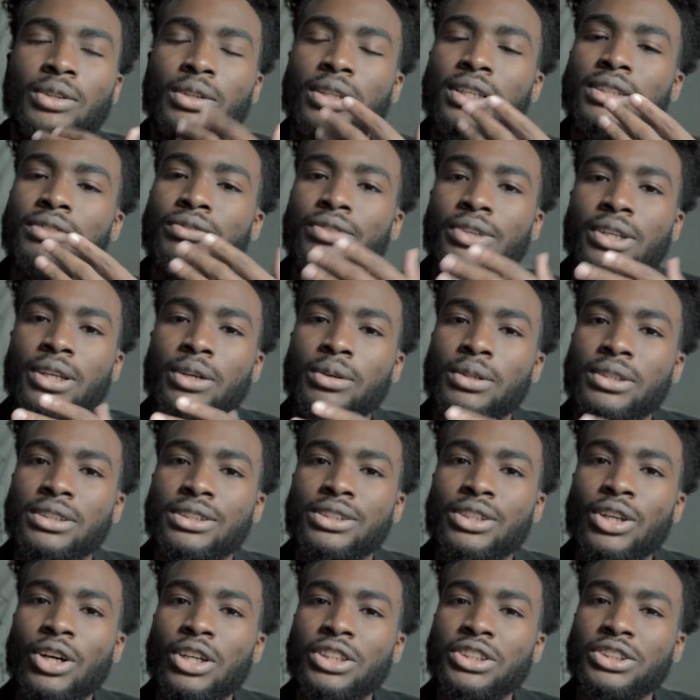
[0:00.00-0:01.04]
this video is
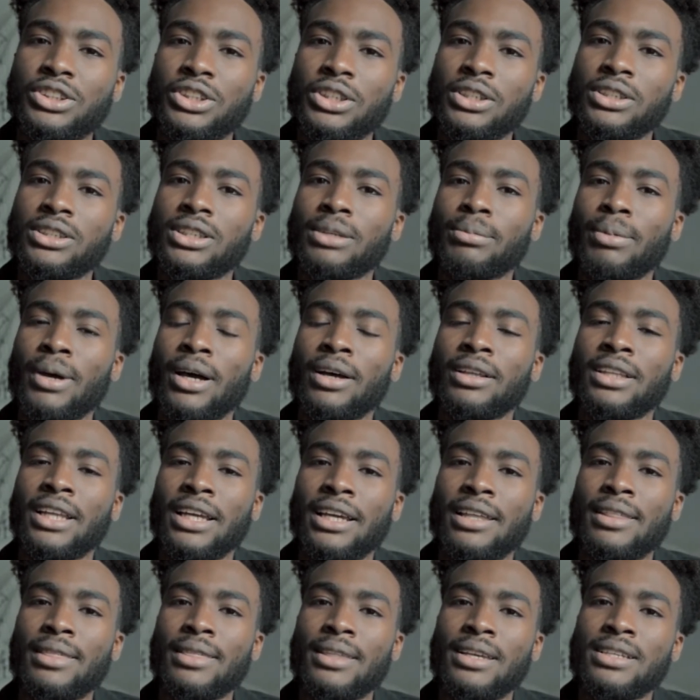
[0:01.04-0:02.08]
not just about
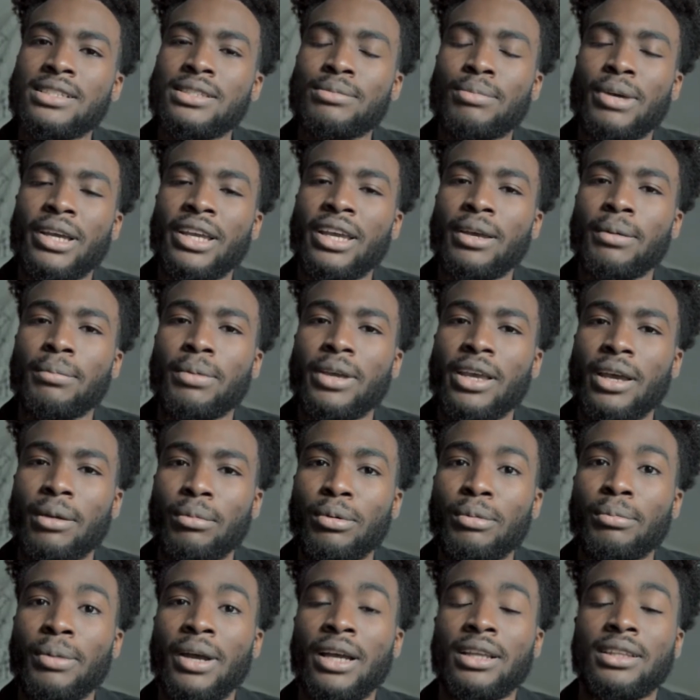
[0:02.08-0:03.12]
like things in my
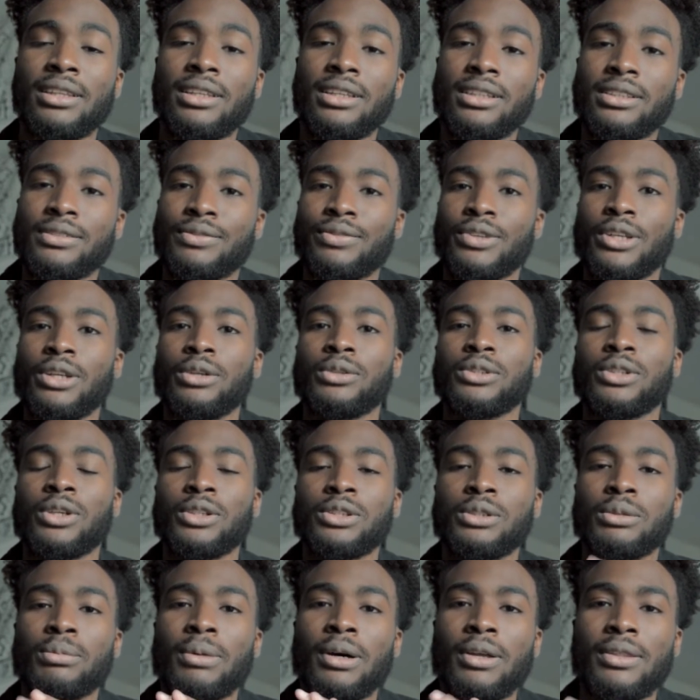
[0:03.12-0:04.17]
camera bag. This video is
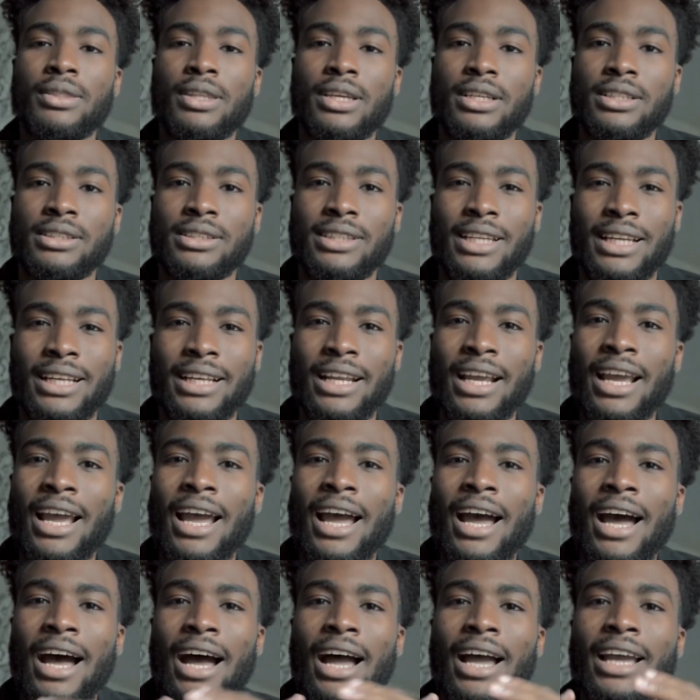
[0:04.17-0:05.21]
also about things that
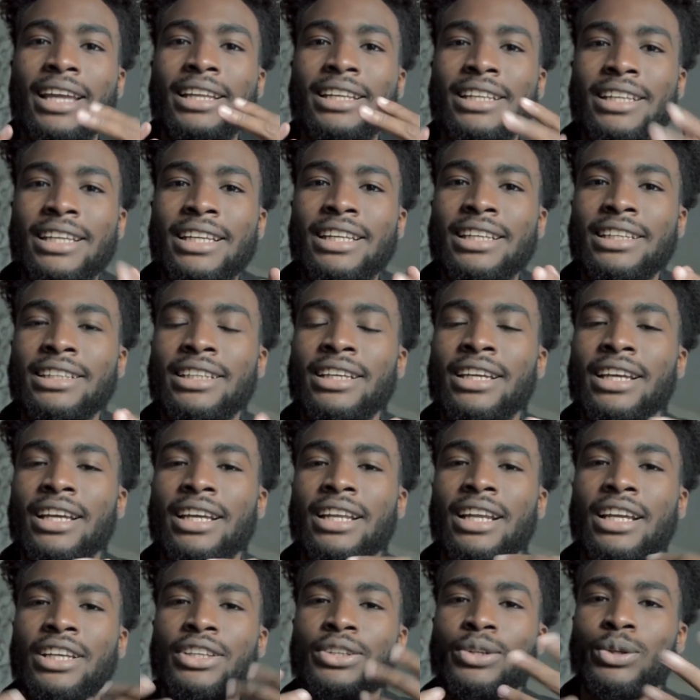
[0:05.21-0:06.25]
I need
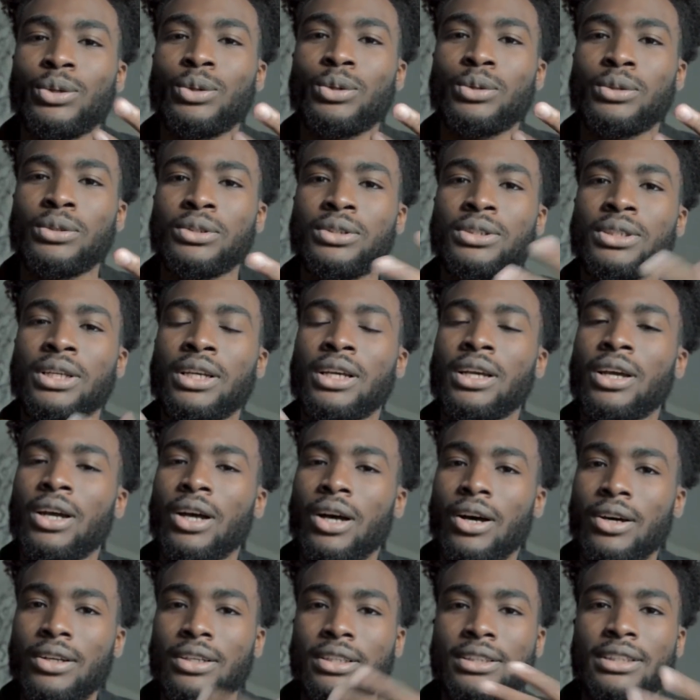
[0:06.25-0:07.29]
and I use
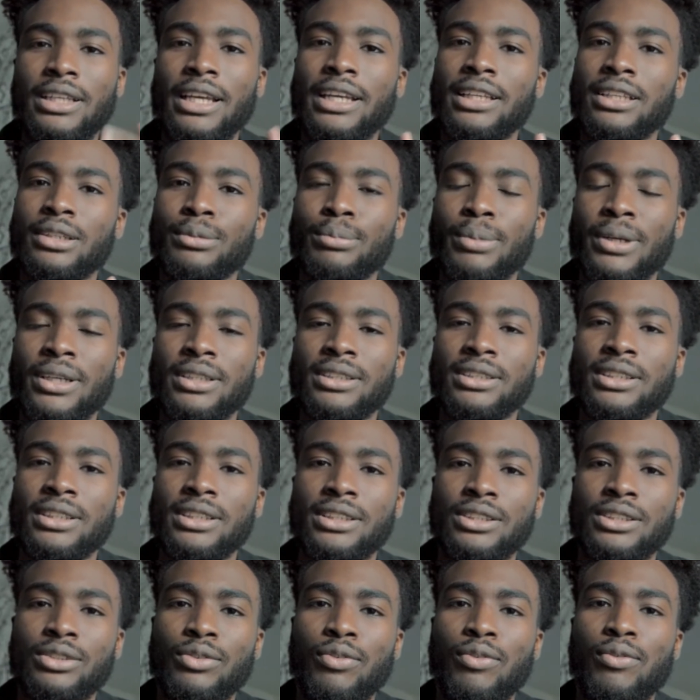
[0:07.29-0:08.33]
on a daily
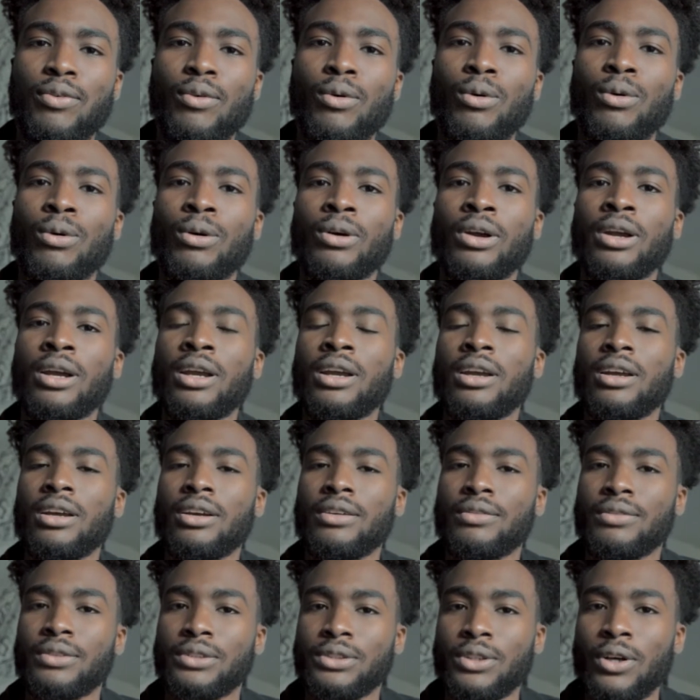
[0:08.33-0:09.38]
basis for
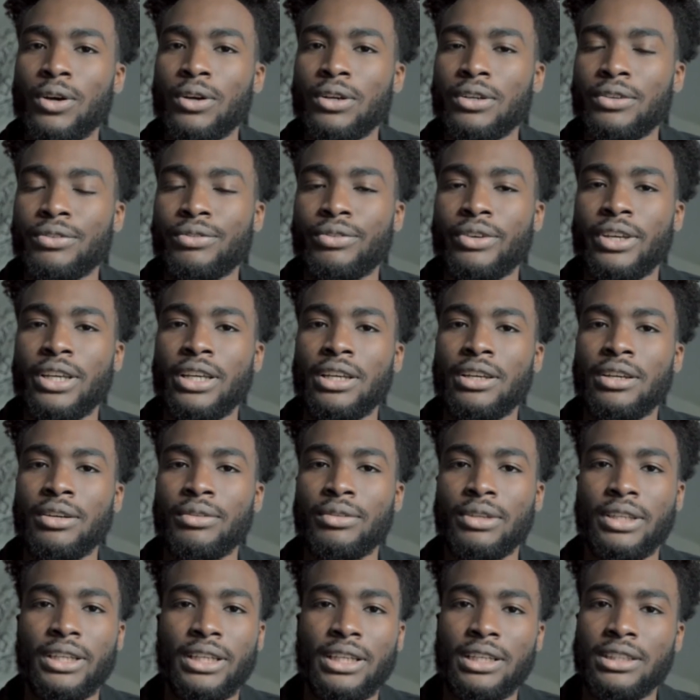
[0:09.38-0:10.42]
photography
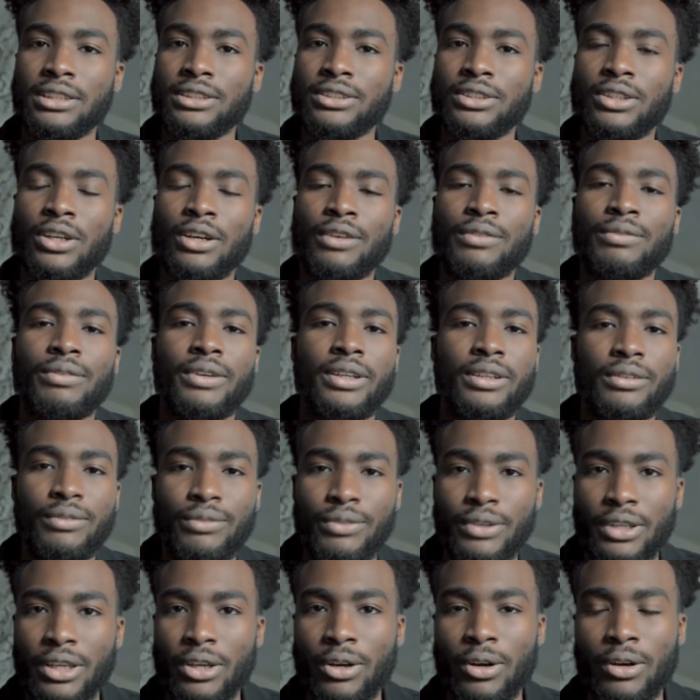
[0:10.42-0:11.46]
related stuff and
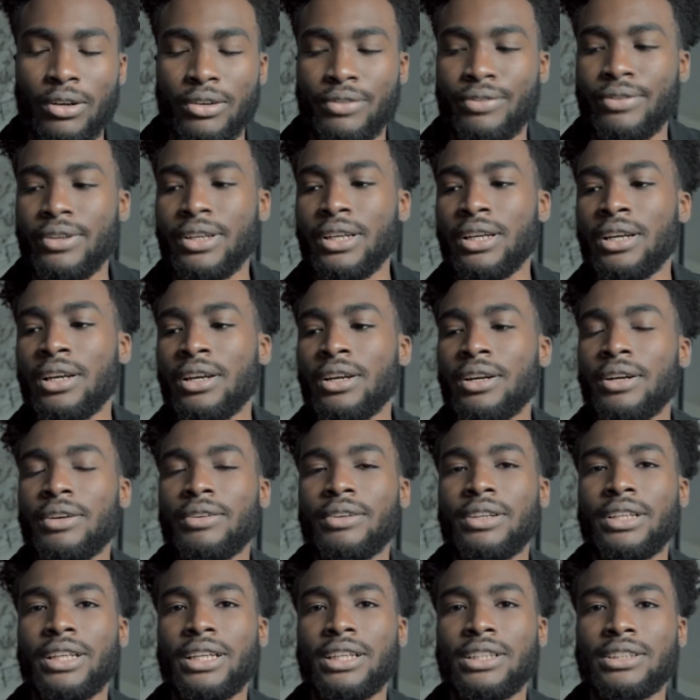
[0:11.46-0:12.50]
videography
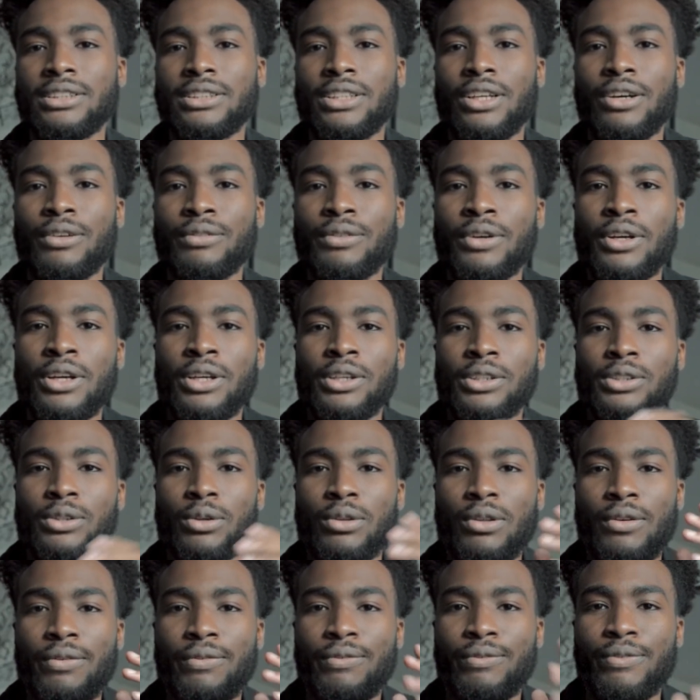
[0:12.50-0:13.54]
related stuff. So
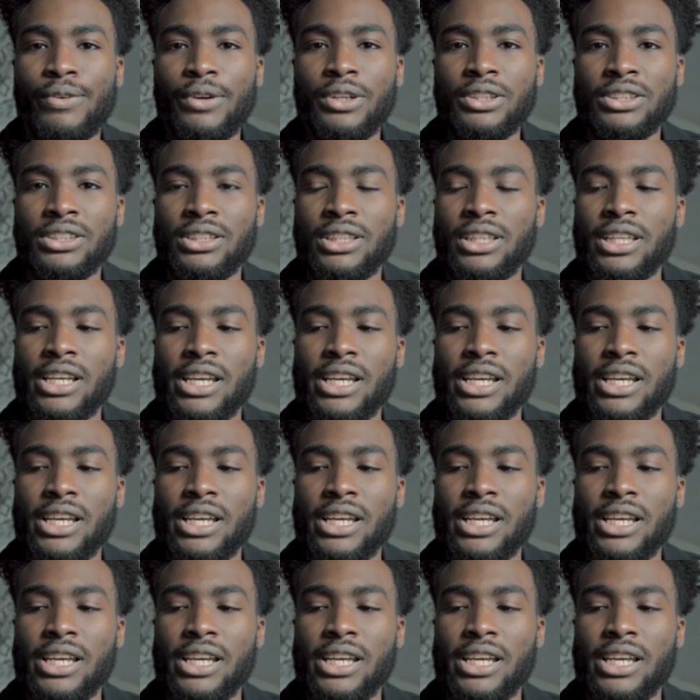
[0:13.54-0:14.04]
the first